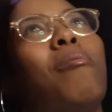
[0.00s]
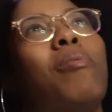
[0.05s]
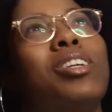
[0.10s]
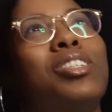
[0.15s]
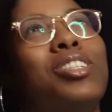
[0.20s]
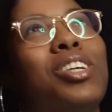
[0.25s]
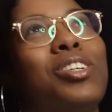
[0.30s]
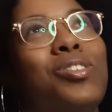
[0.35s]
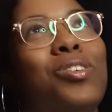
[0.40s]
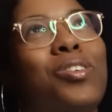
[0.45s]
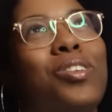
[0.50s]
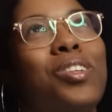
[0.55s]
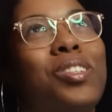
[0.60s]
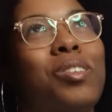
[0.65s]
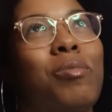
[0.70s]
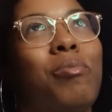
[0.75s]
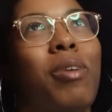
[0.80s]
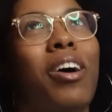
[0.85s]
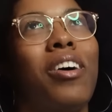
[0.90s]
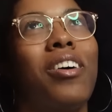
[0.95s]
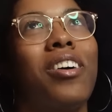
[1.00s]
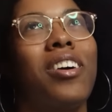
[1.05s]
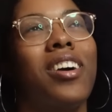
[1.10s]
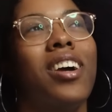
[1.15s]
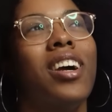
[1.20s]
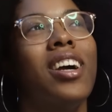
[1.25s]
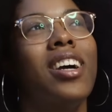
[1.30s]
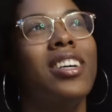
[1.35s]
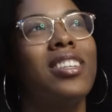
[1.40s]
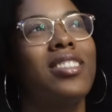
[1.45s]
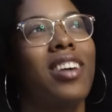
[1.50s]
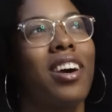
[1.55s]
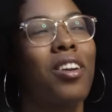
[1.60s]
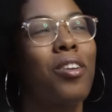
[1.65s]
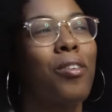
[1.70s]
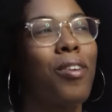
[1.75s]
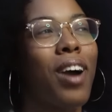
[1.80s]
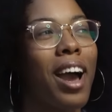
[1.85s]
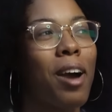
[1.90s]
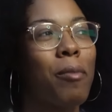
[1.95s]
how much they told us about her. So I
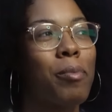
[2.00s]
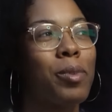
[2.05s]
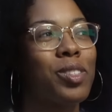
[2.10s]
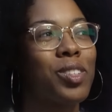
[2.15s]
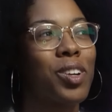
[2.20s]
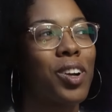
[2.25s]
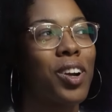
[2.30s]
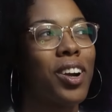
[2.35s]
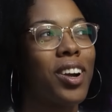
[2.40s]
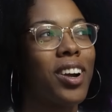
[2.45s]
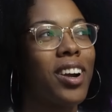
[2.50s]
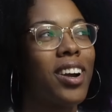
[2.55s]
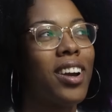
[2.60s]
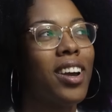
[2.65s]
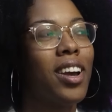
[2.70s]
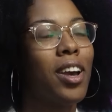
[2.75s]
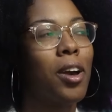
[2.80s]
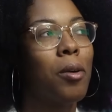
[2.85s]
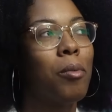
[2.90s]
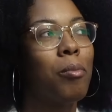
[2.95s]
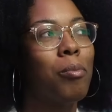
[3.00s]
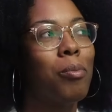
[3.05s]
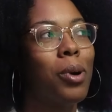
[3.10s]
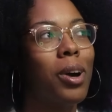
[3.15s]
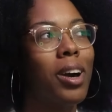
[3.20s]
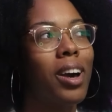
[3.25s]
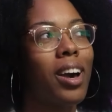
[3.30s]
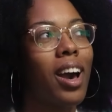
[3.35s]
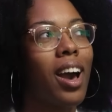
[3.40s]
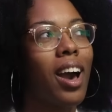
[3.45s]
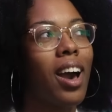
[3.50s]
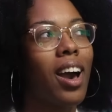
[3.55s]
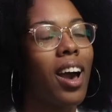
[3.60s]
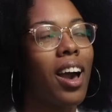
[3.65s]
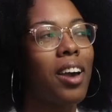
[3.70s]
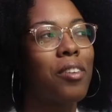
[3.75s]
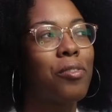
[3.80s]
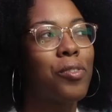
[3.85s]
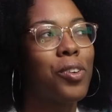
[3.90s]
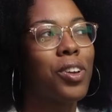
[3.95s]
don't know what happened to her, but
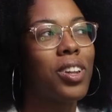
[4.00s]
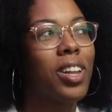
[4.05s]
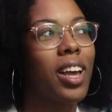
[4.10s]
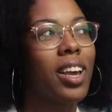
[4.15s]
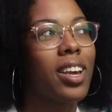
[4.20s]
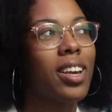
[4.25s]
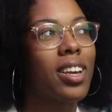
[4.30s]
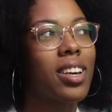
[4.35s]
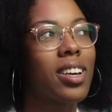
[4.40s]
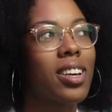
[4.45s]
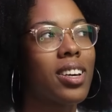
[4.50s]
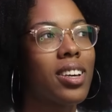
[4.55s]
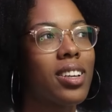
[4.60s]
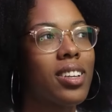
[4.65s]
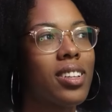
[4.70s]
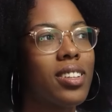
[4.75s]
I feel like